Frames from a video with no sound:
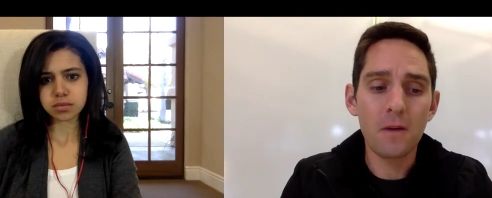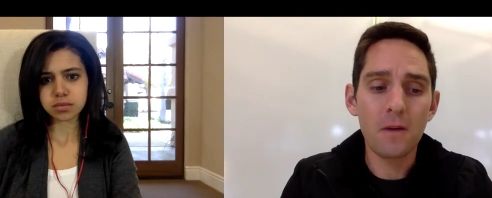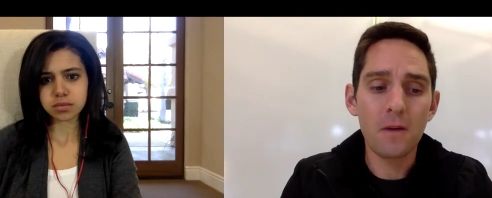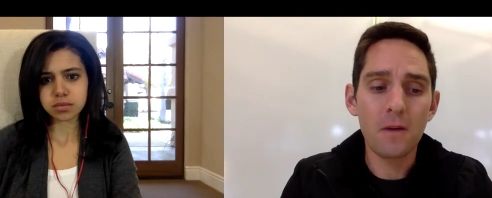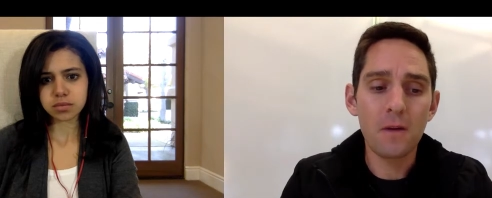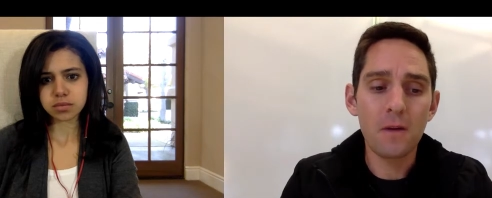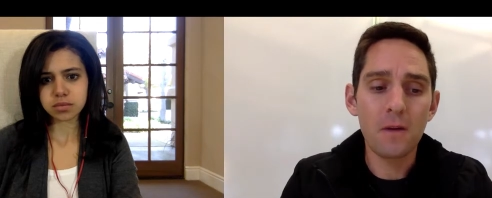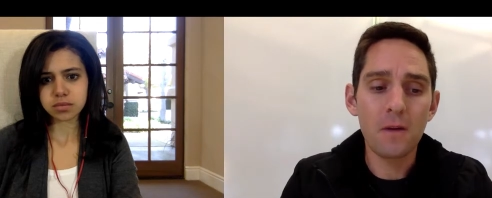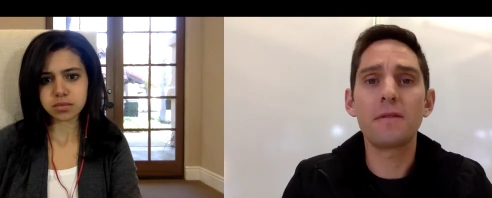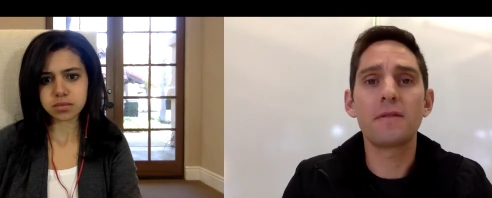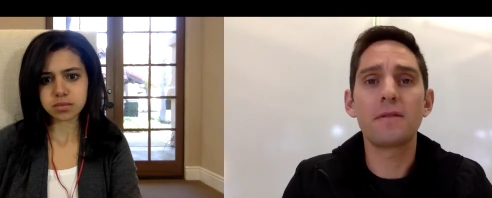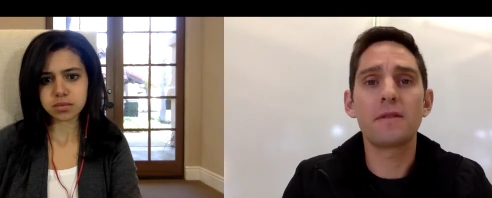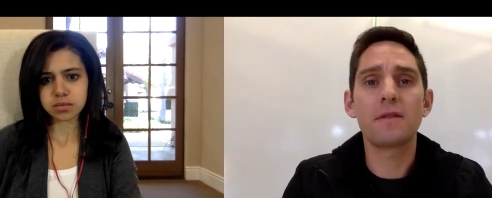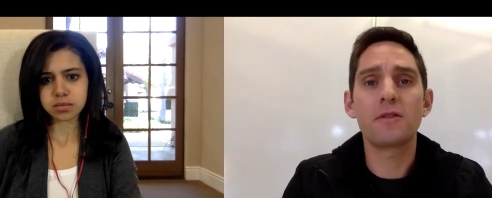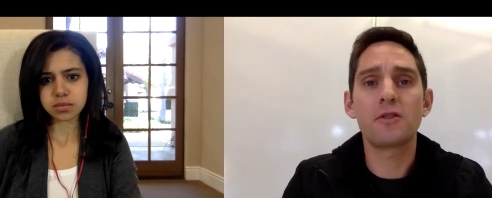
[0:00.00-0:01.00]
Speaker 1: we've
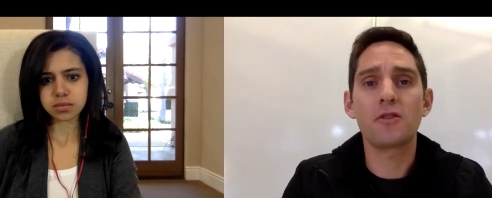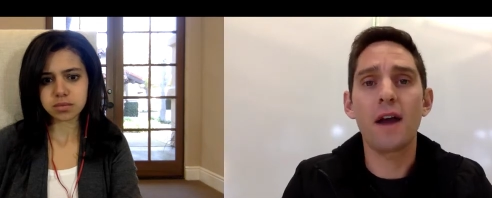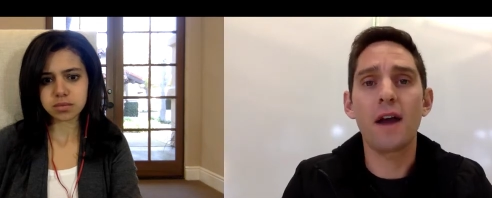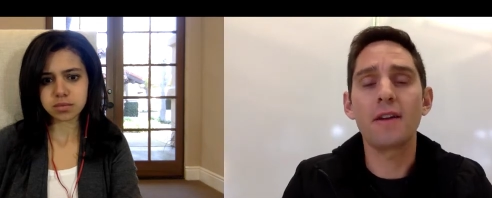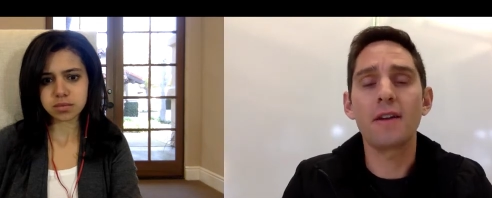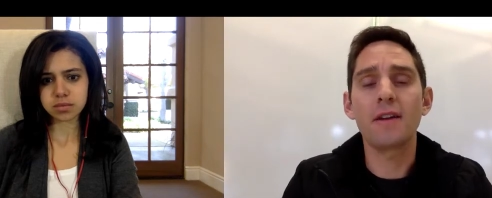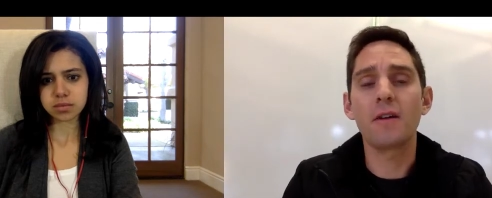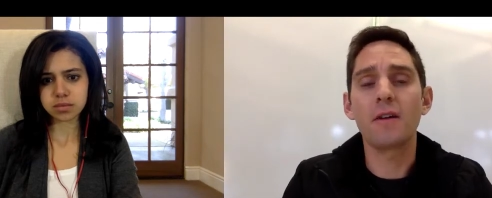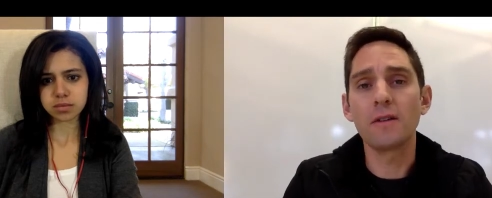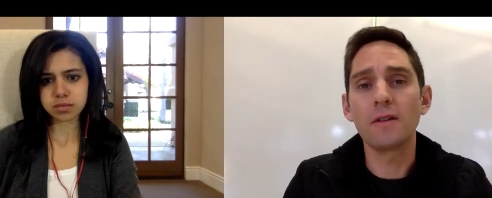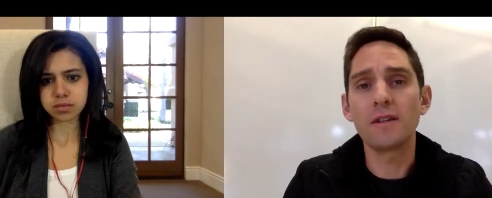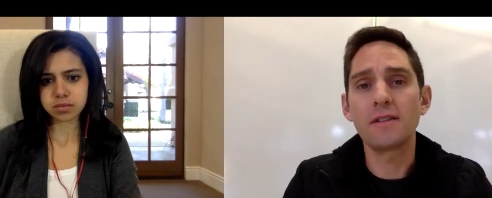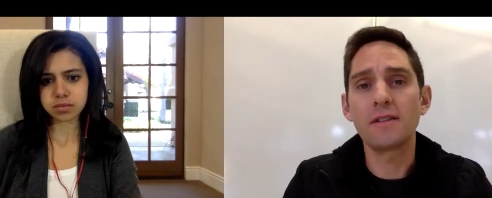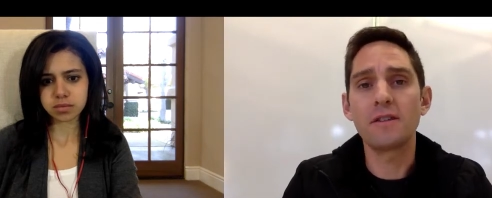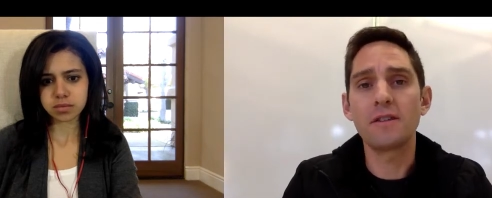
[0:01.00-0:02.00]
really tried to only
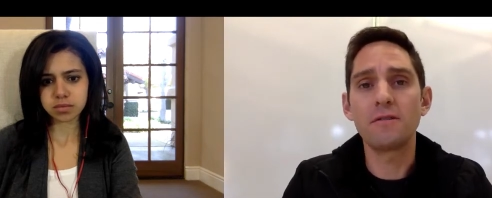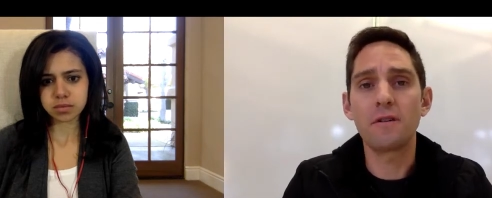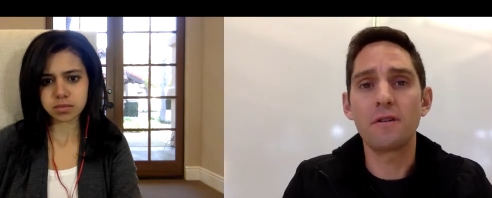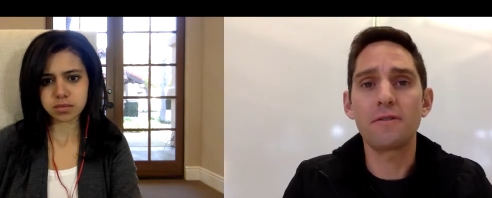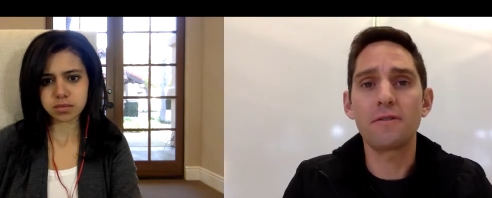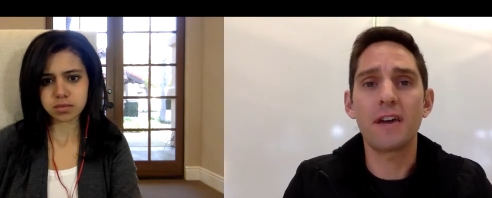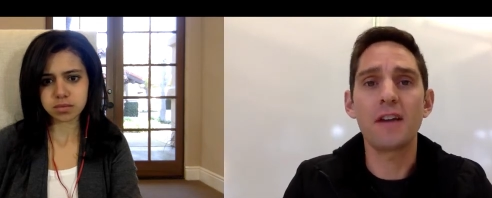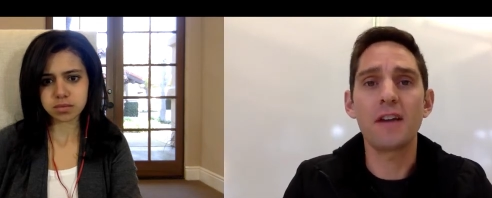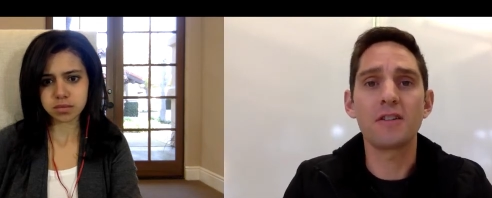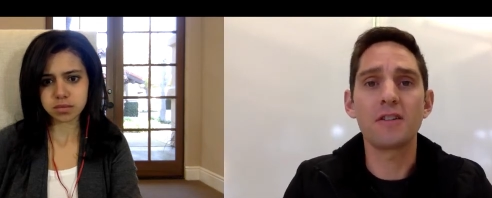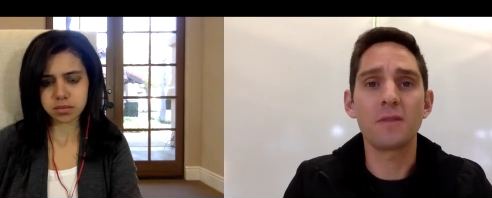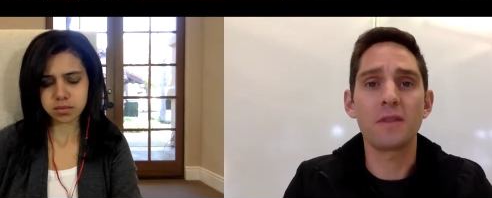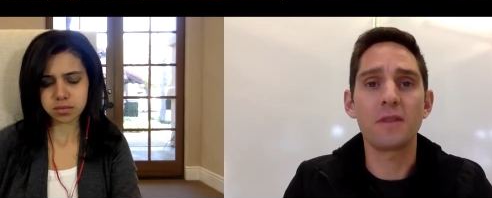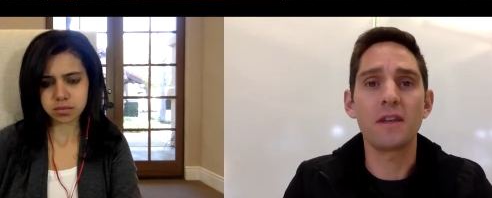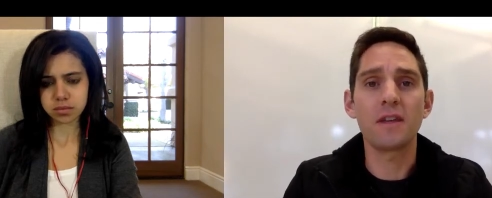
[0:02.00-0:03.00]
send you
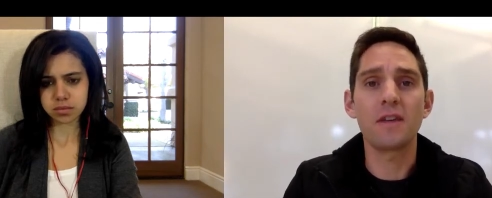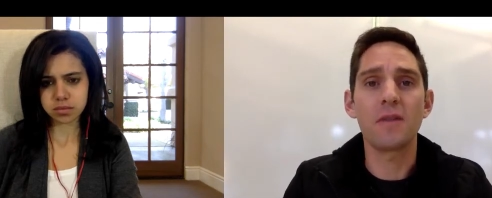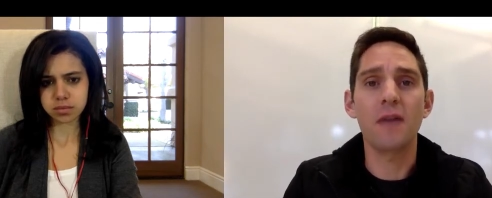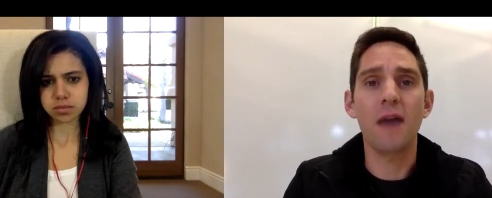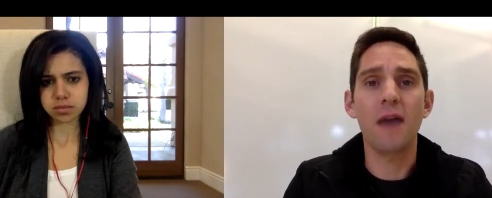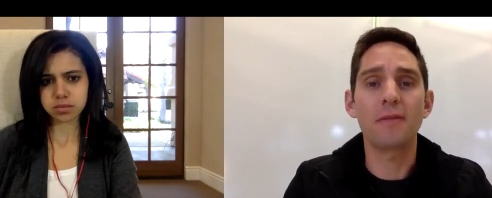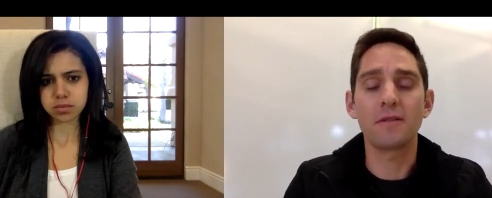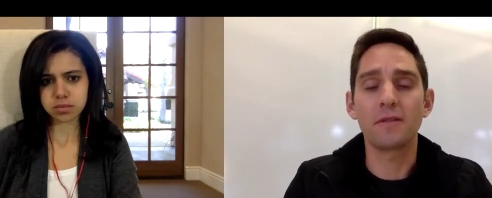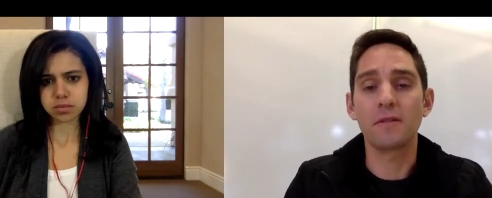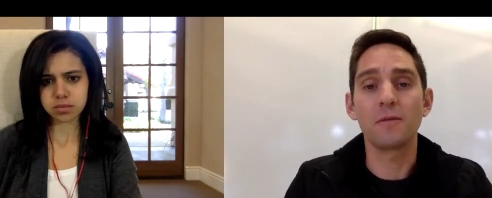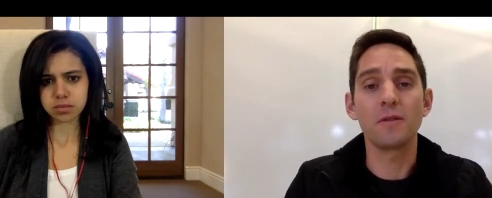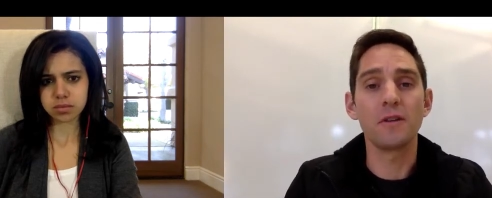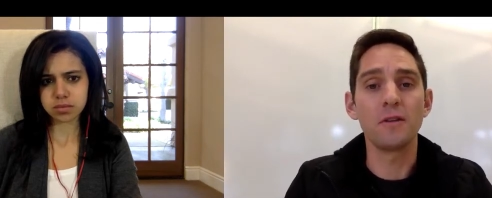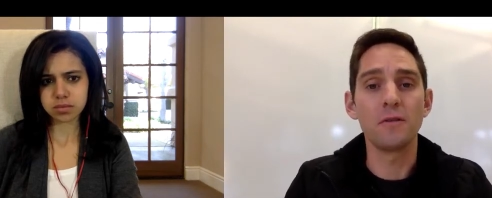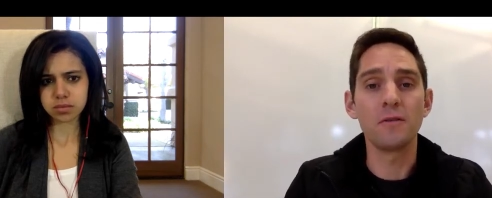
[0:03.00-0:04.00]
notifications we think you
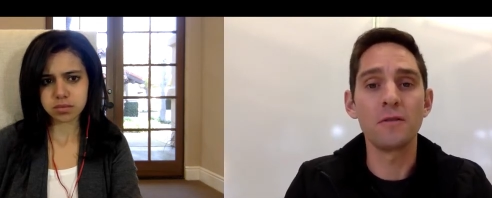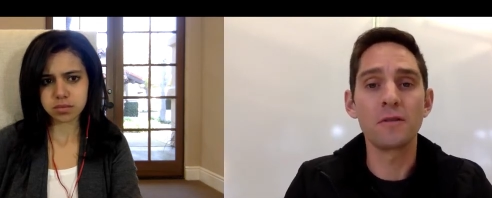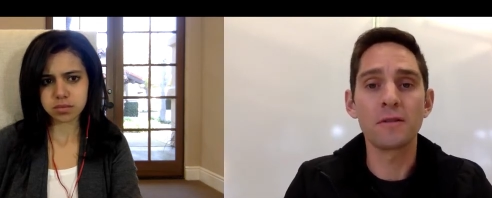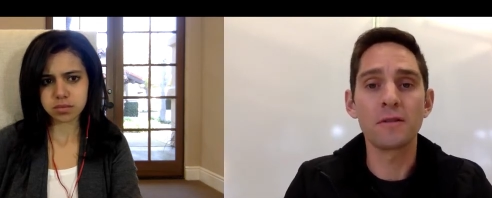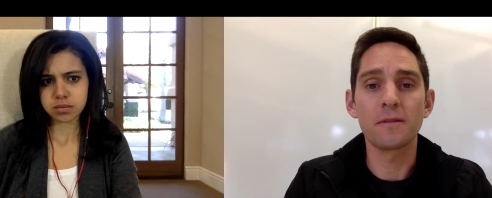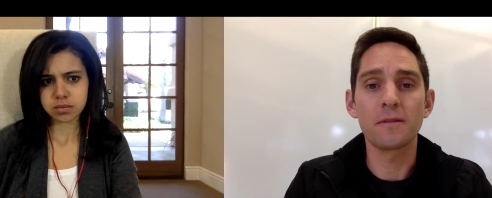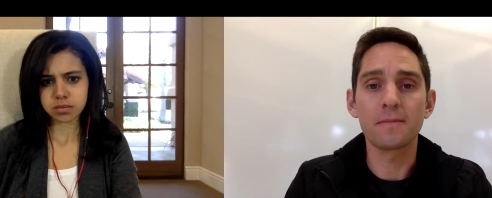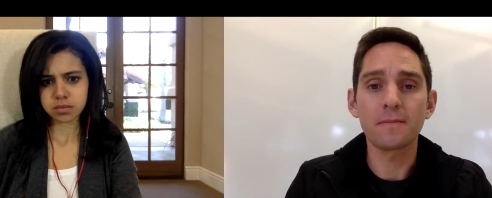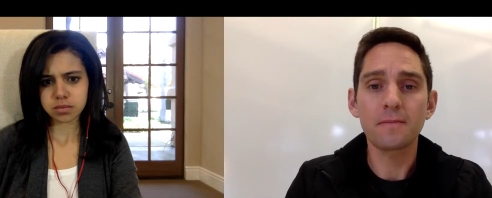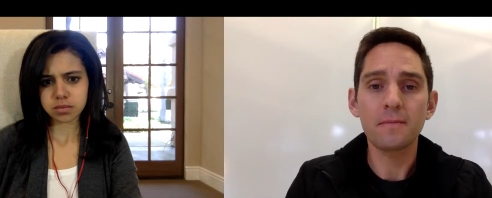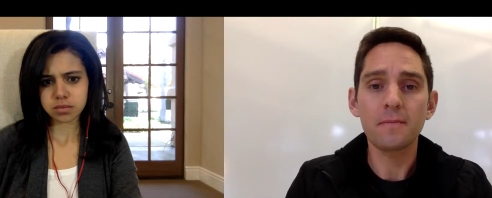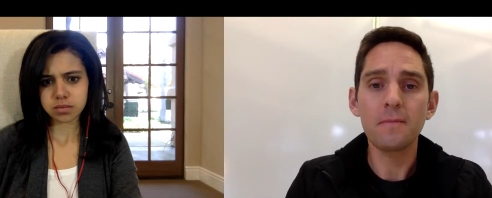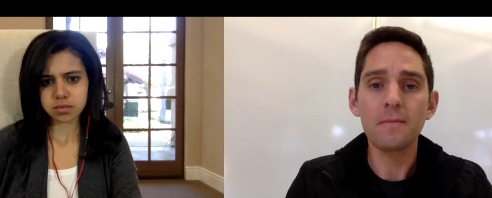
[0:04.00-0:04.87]
absolutely will use.